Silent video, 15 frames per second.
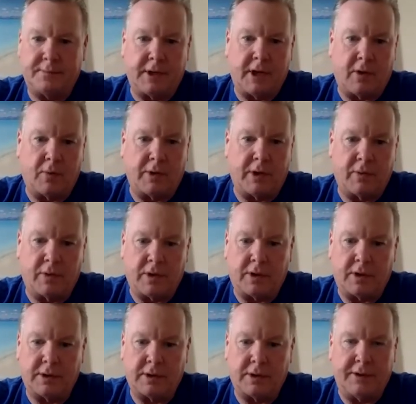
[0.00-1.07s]
we
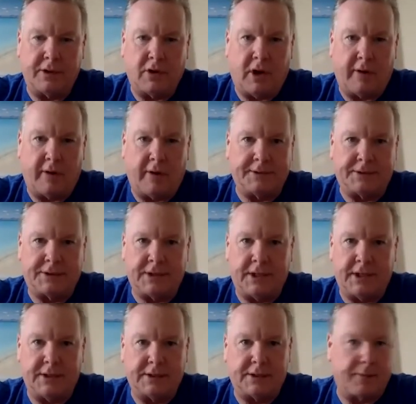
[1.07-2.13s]
were in the office
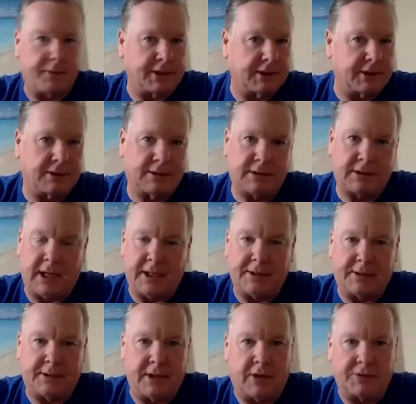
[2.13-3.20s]
and somebody said,
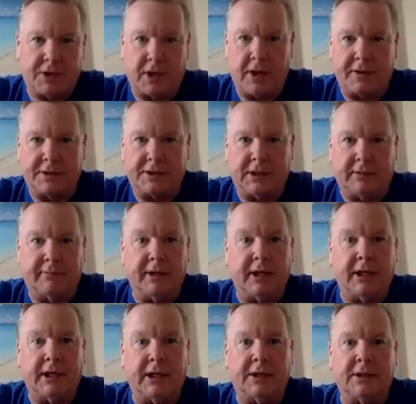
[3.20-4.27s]
turn on the
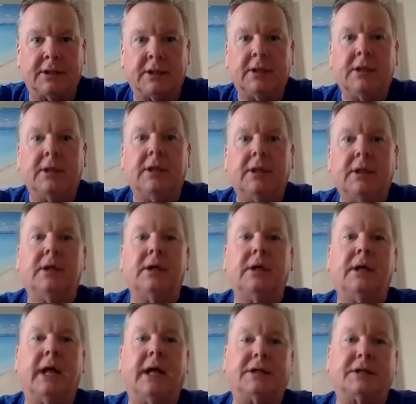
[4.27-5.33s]
TV. And
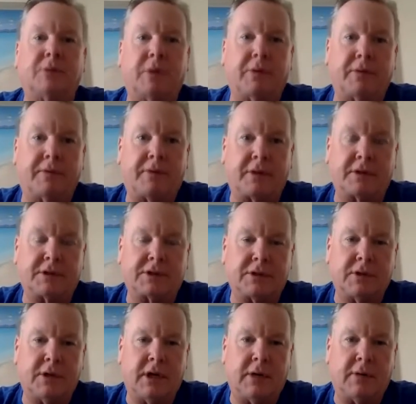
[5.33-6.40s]
that's when we first,
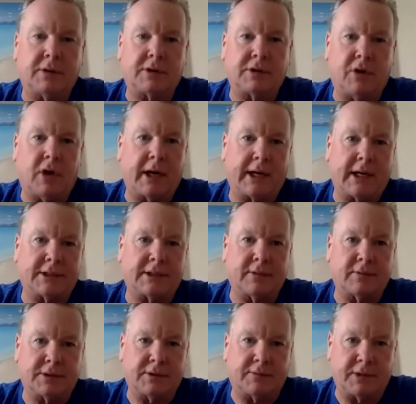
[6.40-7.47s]
we saw, I guess it
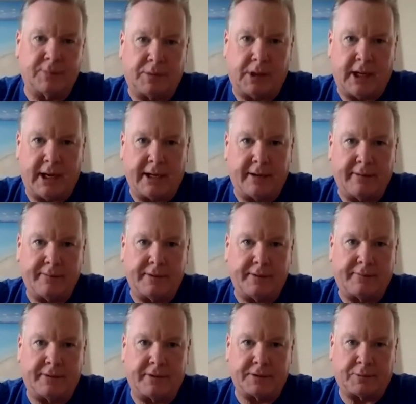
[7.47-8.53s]
was a replay of the
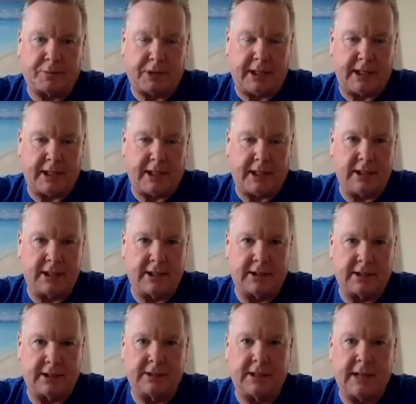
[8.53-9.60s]
first plane hitting
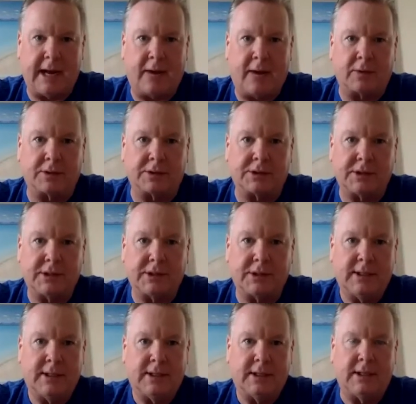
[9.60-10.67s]
the towers.
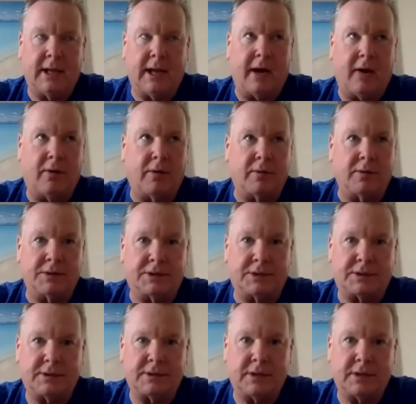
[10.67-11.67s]
Now, what was